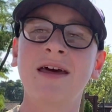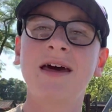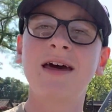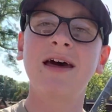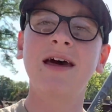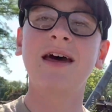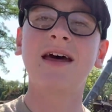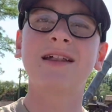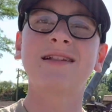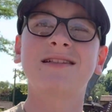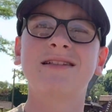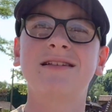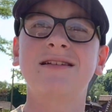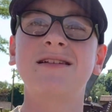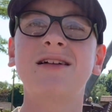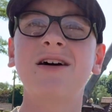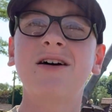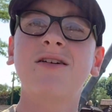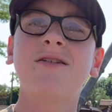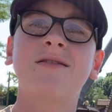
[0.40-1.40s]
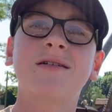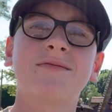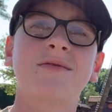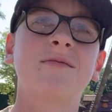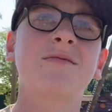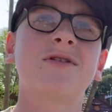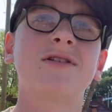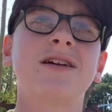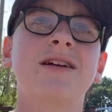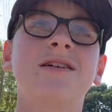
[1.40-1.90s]
Hello
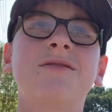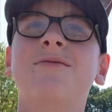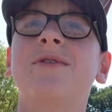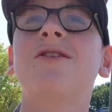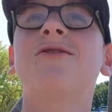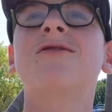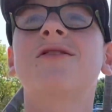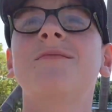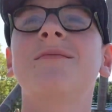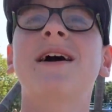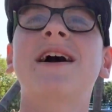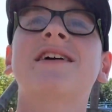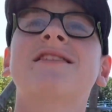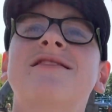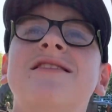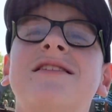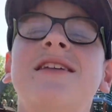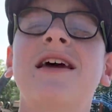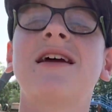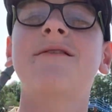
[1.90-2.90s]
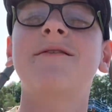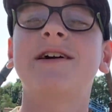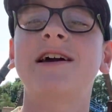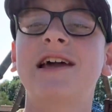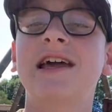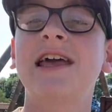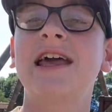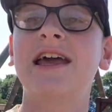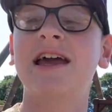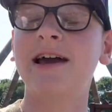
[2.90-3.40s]
everybody, welcome back. Today we're
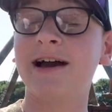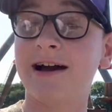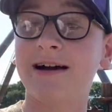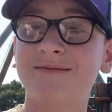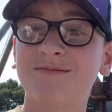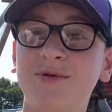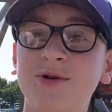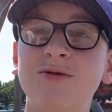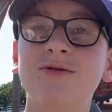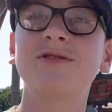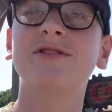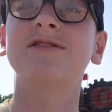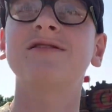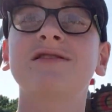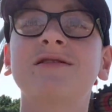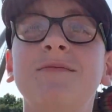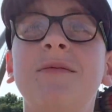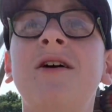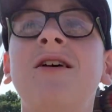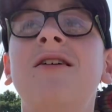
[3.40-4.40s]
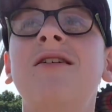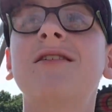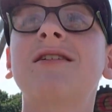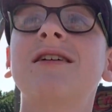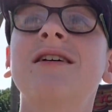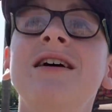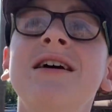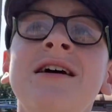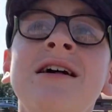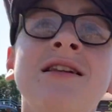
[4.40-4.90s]
here at Paultons Park.
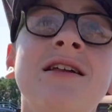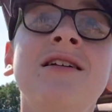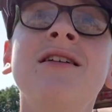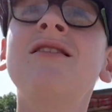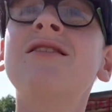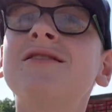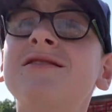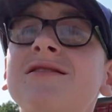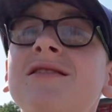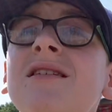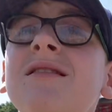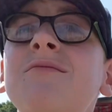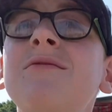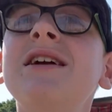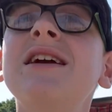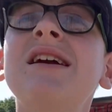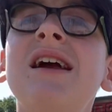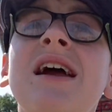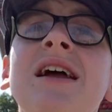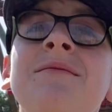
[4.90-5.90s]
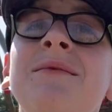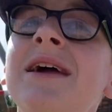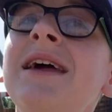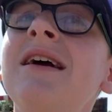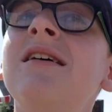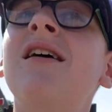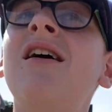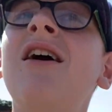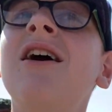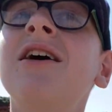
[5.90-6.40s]
The last time we came
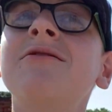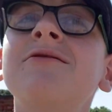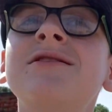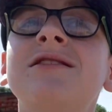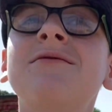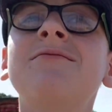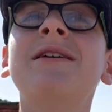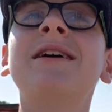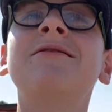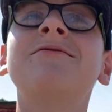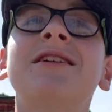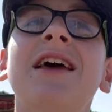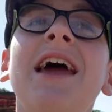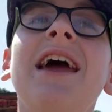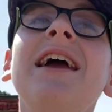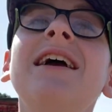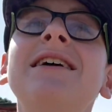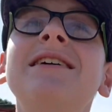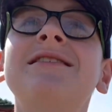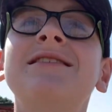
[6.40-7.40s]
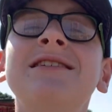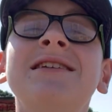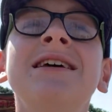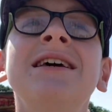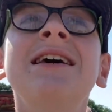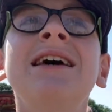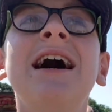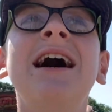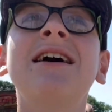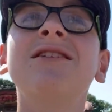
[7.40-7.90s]
here I was around 8
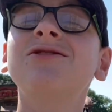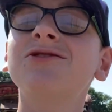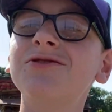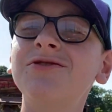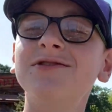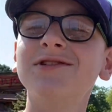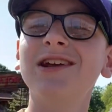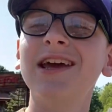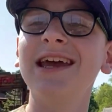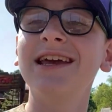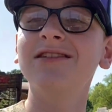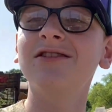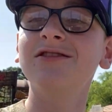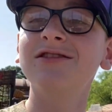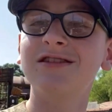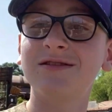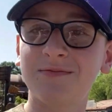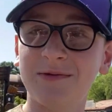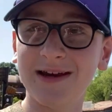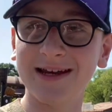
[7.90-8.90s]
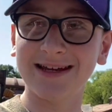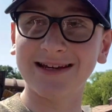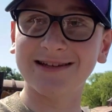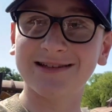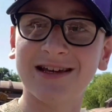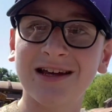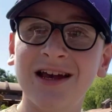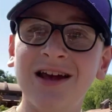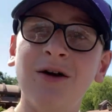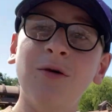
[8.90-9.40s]
and Tornado
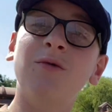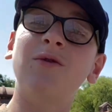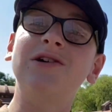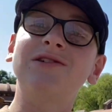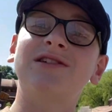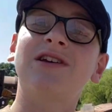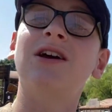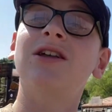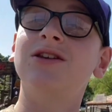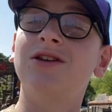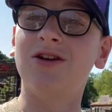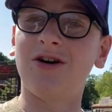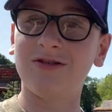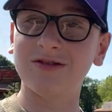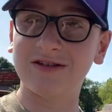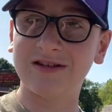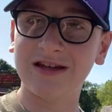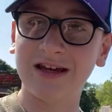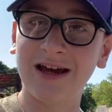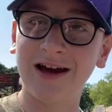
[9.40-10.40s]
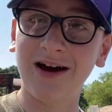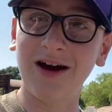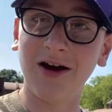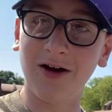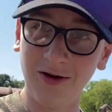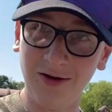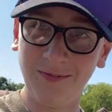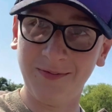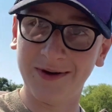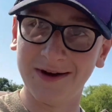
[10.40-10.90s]
Springs was not
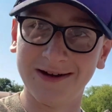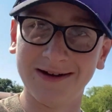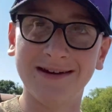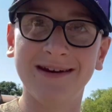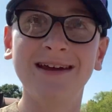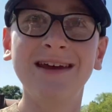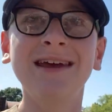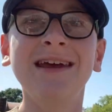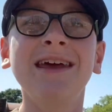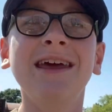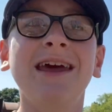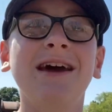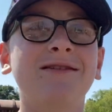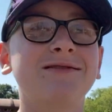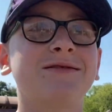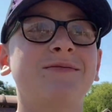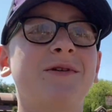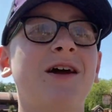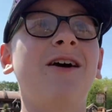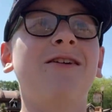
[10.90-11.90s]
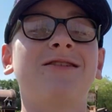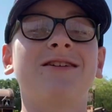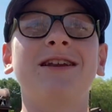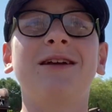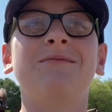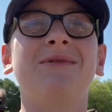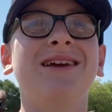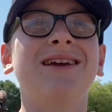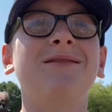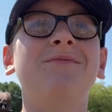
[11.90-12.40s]
open. It was
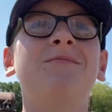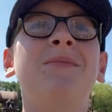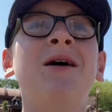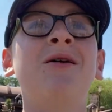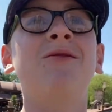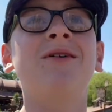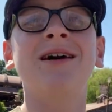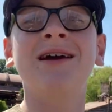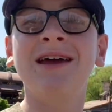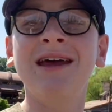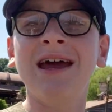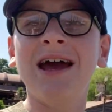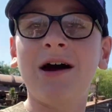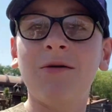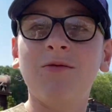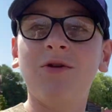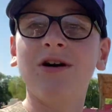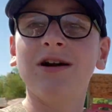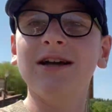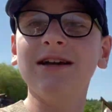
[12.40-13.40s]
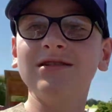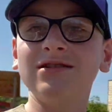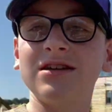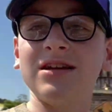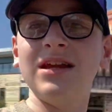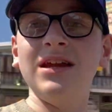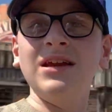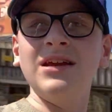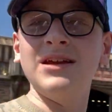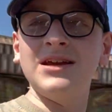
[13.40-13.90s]
currently being built and we're
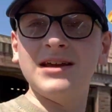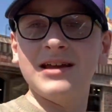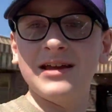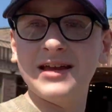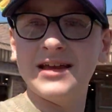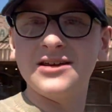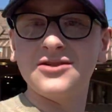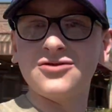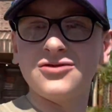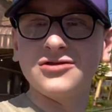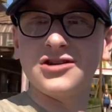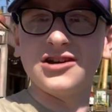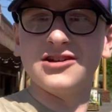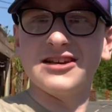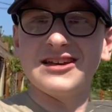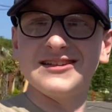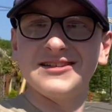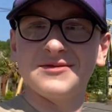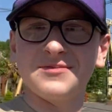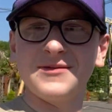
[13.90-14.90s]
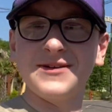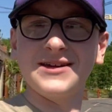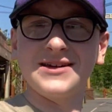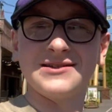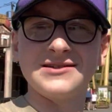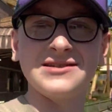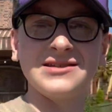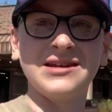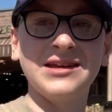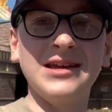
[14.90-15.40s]
literally in Tornado
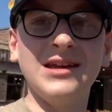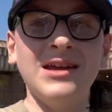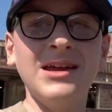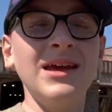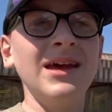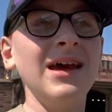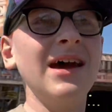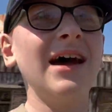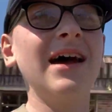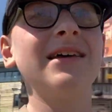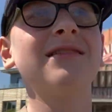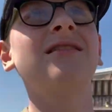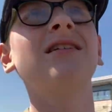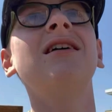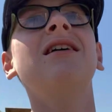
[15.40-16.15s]
Springs as